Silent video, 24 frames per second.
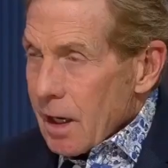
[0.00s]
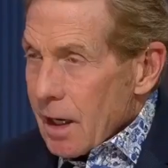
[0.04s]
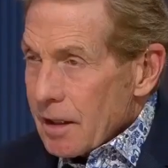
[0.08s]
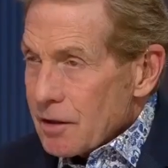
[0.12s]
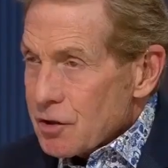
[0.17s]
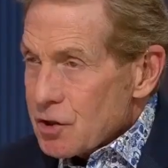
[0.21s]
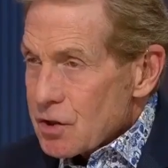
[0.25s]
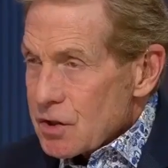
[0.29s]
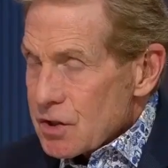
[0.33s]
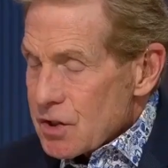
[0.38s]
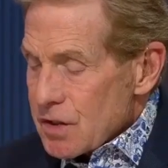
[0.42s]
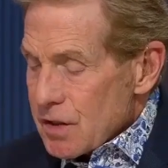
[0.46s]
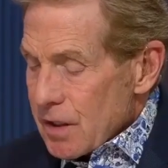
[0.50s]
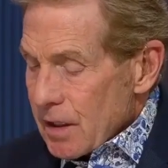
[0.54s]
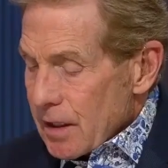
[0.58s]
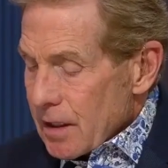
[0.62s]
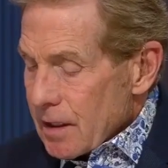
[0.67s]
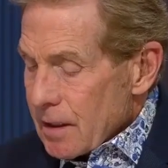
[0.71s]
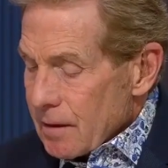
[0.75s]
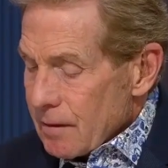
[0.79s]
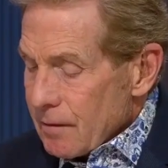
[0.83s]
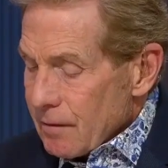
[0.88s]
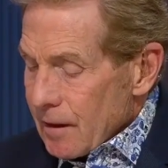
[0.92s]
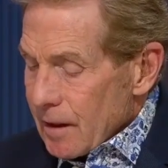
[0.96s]
I just
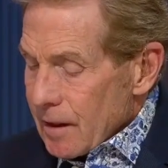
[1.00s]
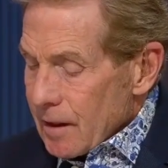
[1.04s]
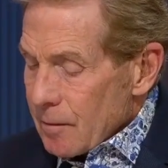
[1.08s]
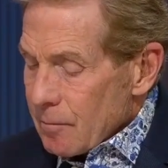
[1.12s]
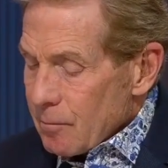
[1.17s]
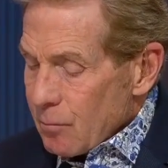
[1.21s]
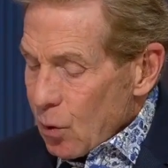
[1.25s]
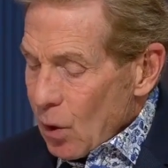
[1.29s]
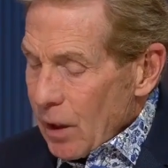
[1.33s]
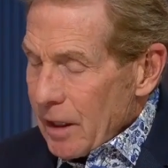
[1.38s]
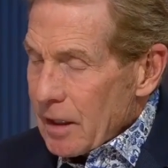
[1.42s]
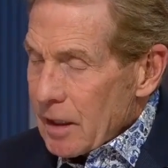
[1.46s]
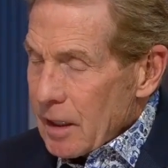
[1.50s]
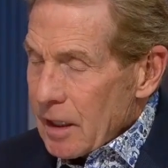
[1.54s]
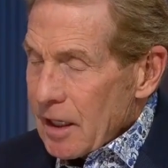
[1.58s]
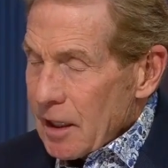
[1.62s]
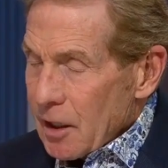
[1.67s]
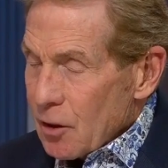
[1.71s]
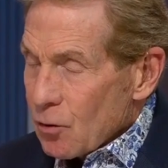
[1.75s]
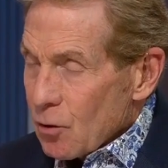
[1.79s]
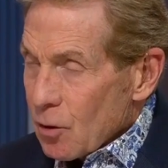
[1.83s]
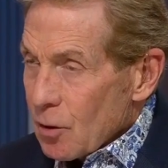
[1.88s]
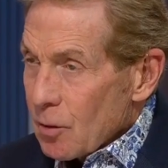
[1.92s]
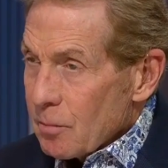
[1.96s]
think that Brandon
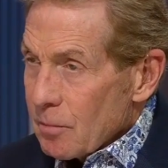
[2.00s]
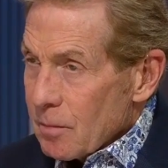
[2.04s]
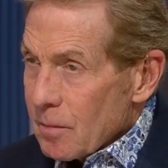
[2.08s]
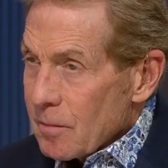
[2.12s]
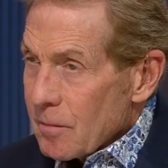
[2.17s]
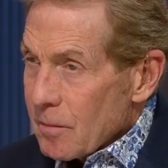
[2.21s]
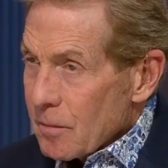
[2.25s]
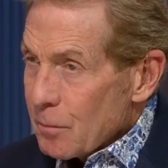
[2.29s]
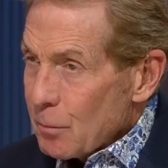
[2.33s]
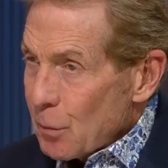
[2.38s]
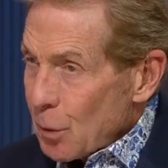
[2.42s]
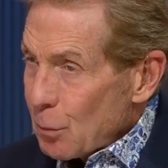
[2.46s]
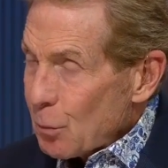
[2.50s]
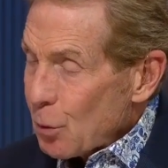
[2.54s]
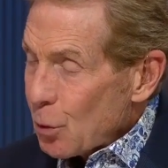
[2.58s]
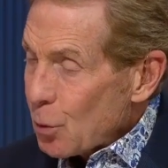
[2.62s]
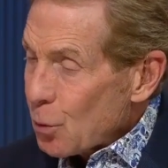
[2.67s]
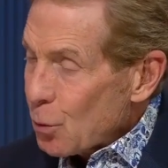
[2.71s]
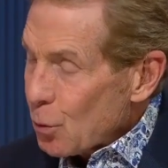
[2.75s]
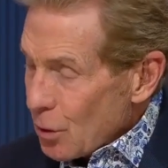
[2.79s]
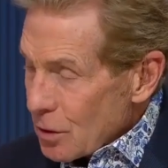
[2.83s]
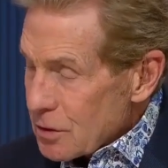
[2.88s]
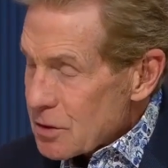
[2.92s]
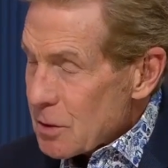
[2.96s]
Ingram, remember,
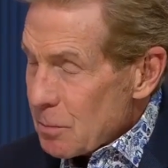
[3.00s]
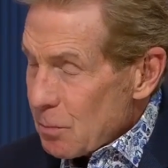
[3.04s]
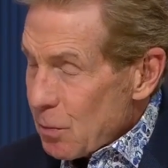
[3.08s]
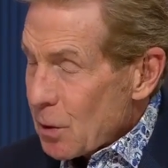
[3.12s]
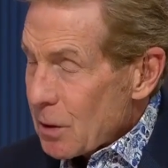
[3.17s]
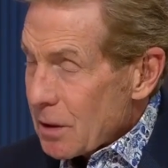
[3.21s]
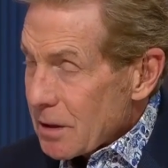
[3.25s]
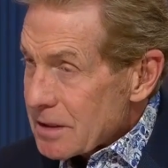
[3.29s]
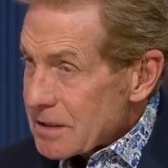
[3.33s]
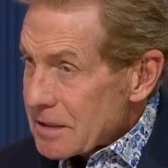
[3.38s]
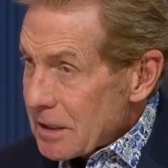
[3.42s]
once upon a